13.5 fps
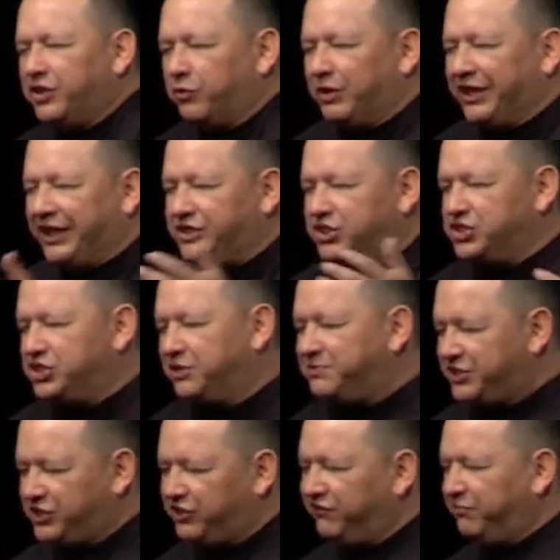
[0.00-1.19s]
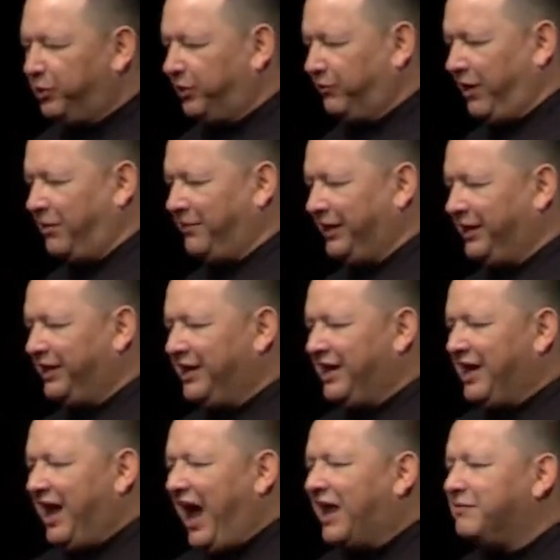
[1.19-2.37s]
the relationships that you've put around me.
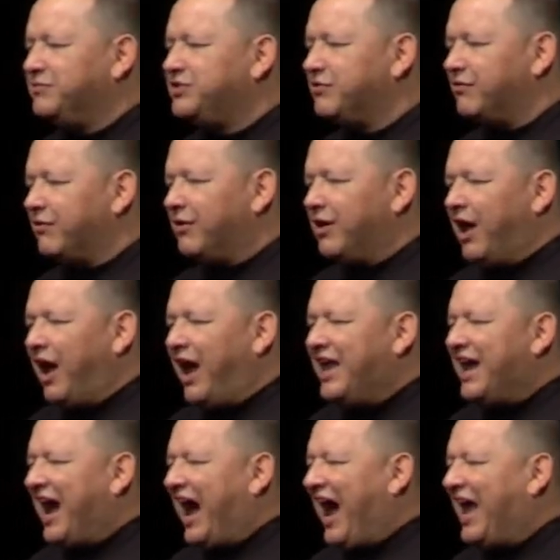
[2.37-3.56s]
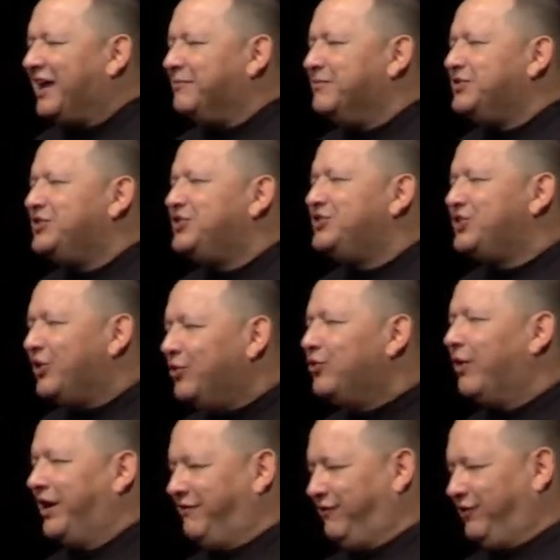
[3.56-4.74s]
I am so
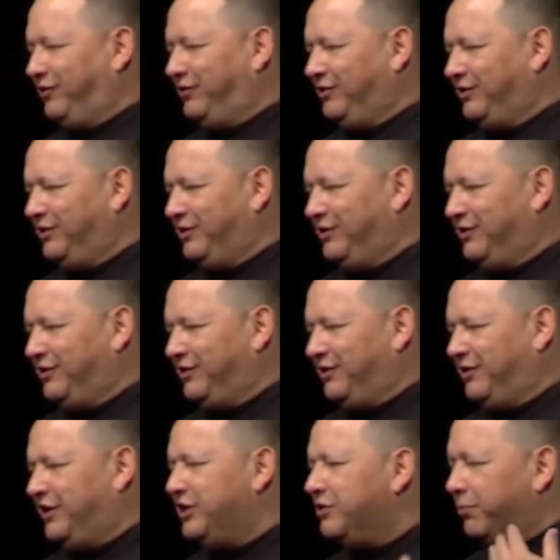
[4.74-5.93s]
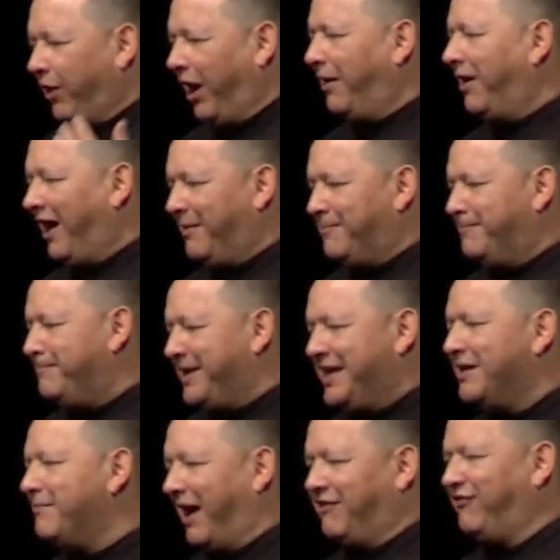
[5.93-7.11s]
grateful that you brought me
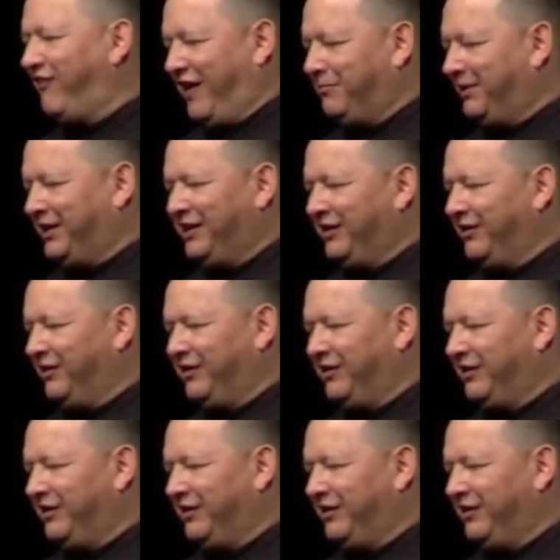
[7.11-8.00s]
and my family here.